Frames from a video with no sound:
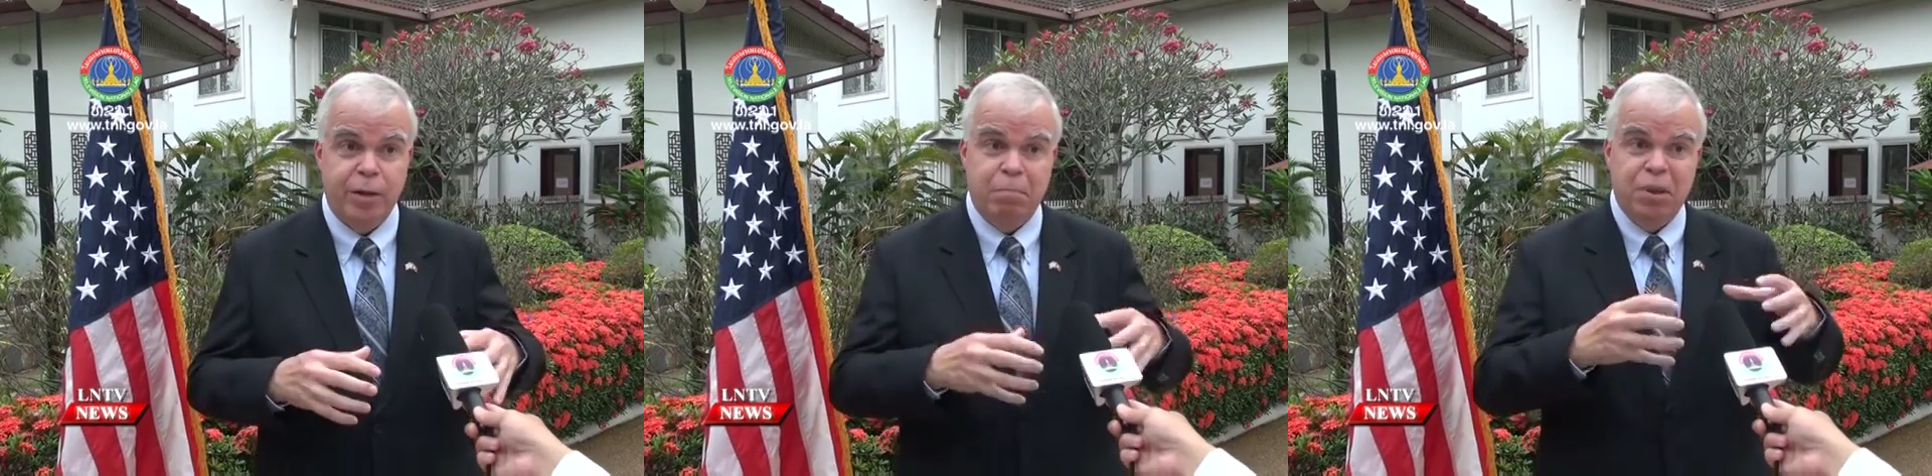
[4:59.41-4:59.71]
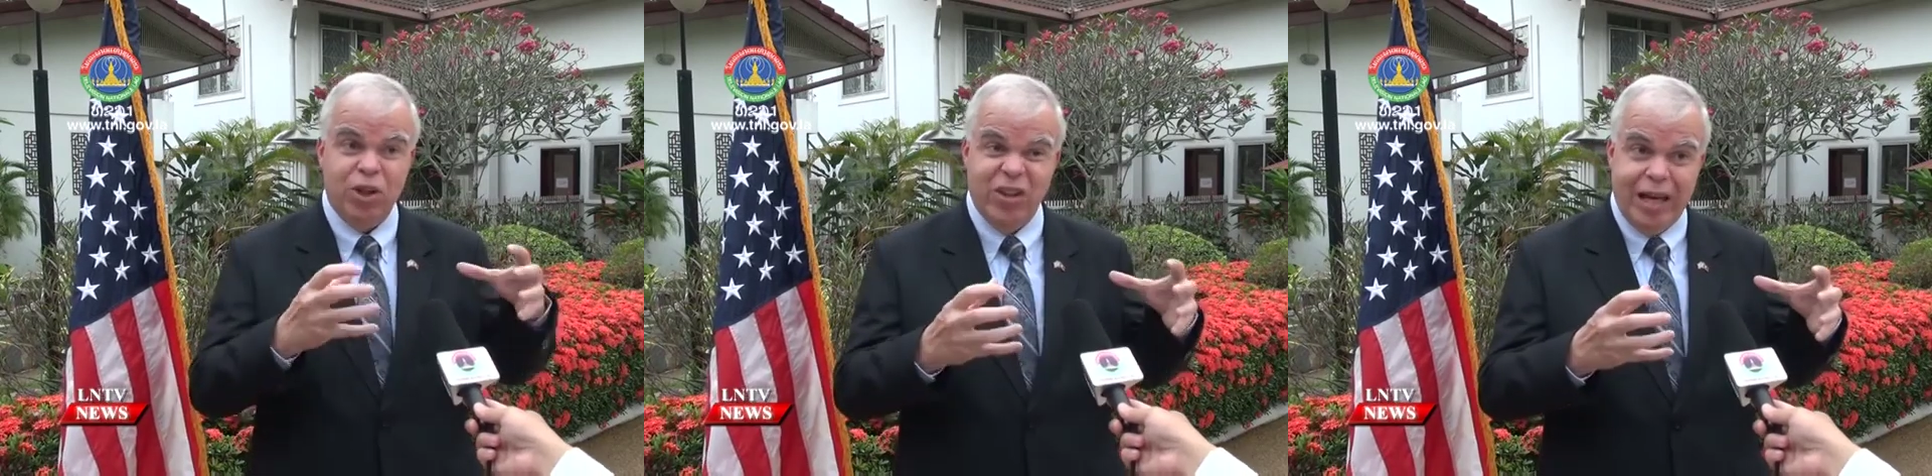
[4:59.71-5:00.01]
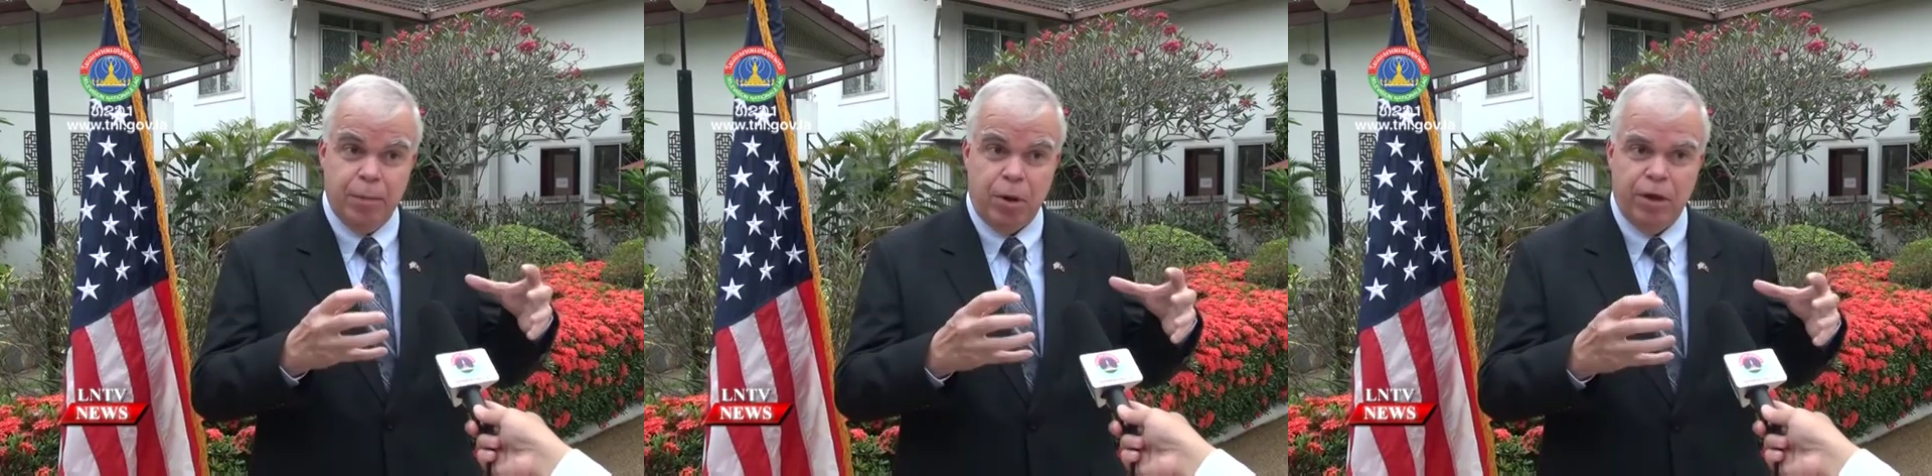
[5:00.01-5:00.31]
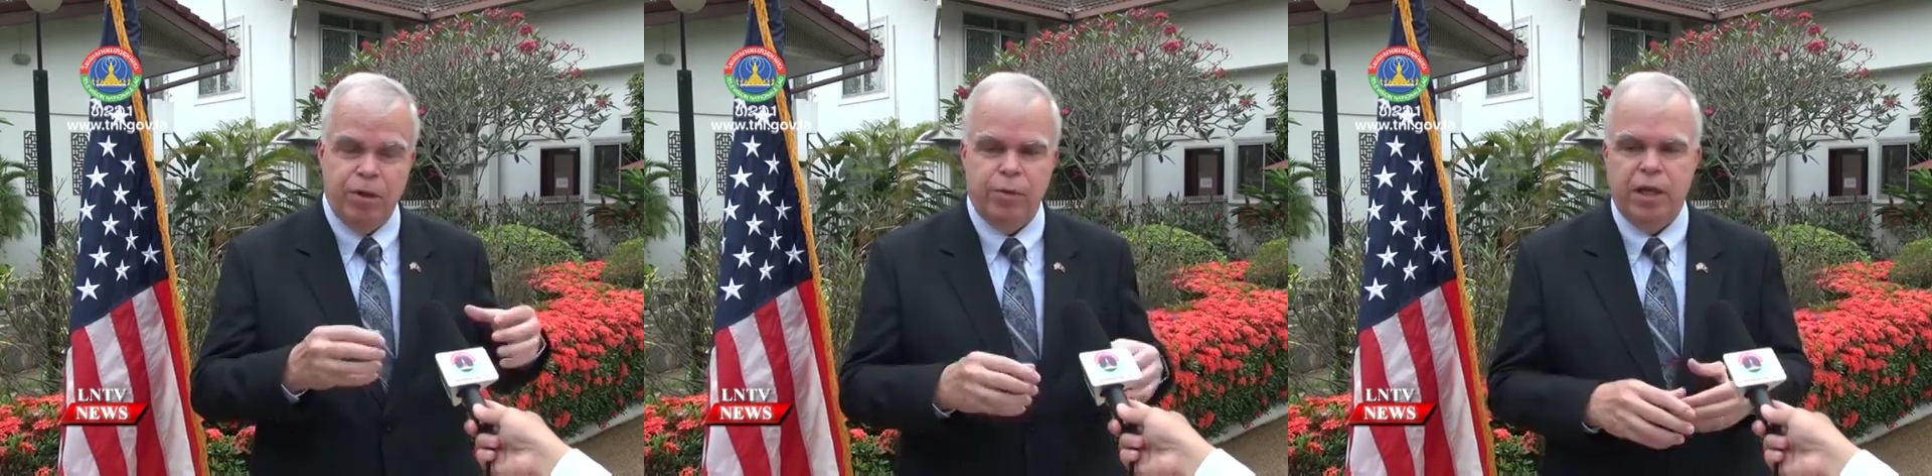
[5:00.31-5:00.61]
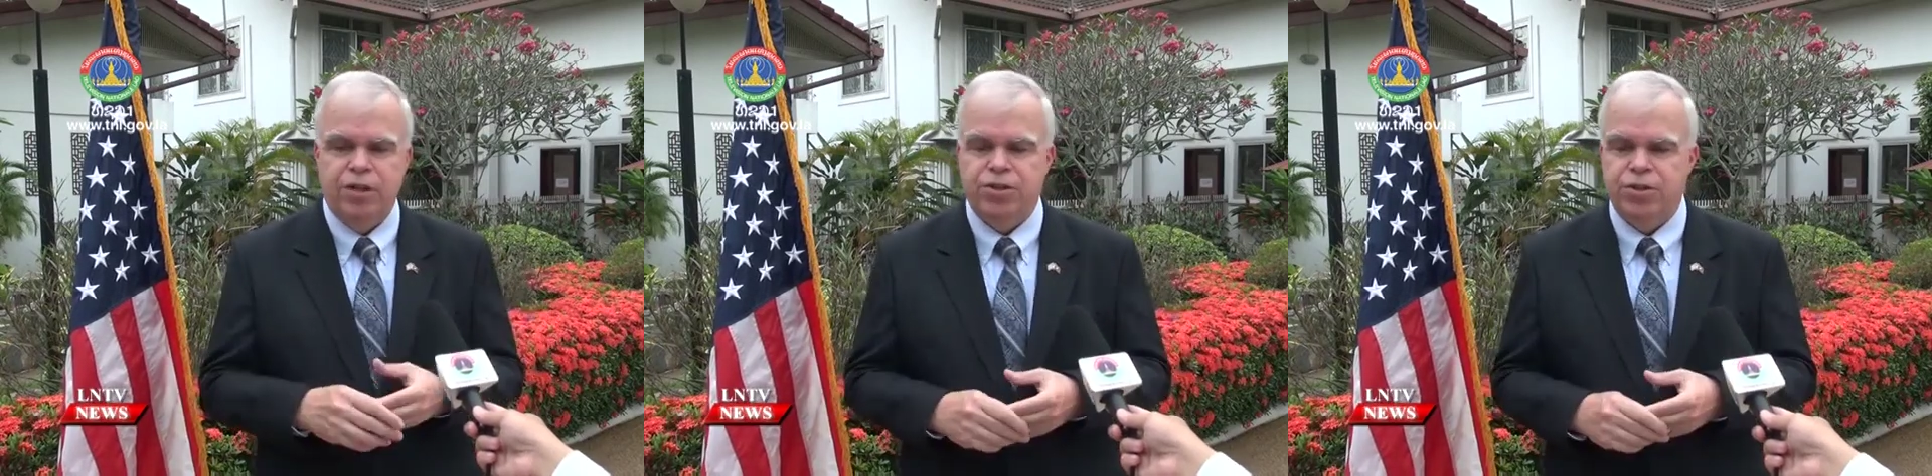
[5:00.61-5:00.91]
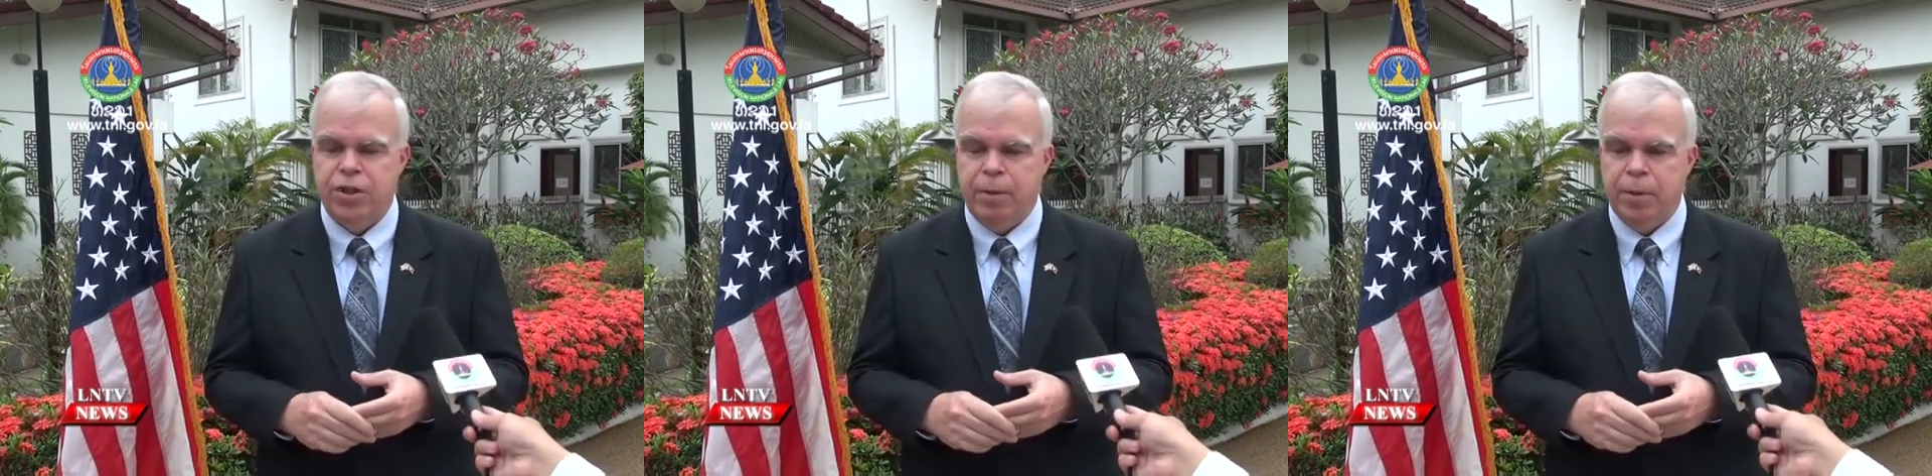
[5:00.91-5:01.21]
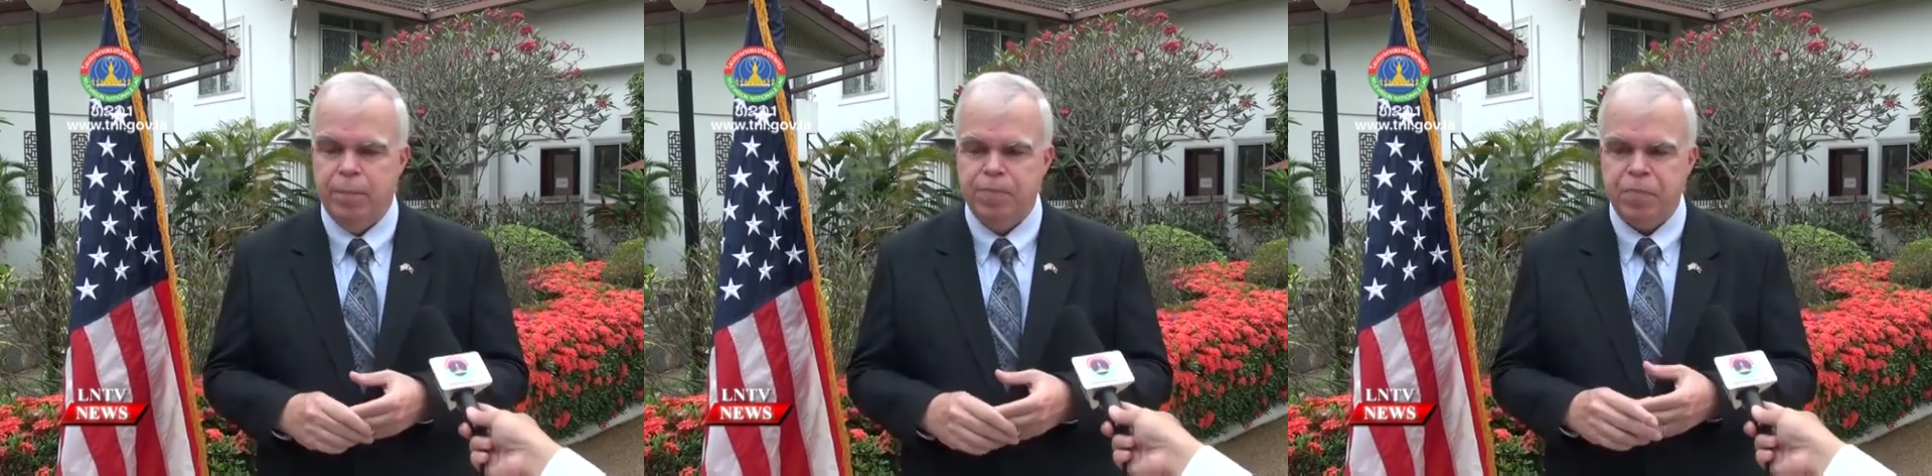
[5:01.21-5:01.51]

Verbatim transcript: and build that part of the relationship.